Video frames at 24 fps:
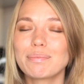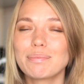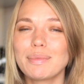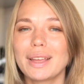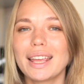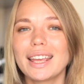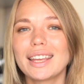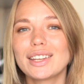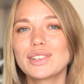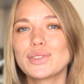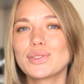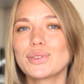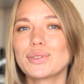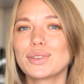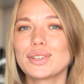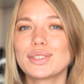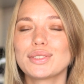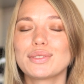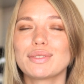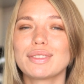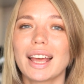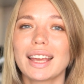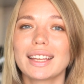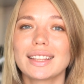make sure
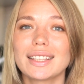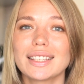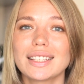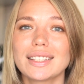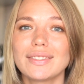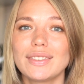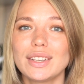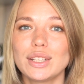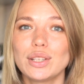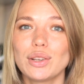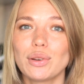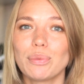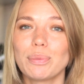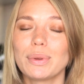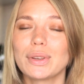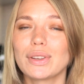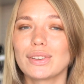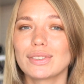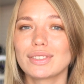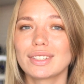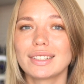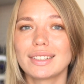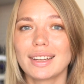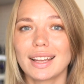to like this video
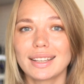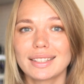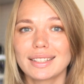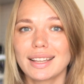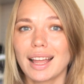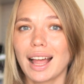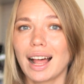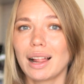because it does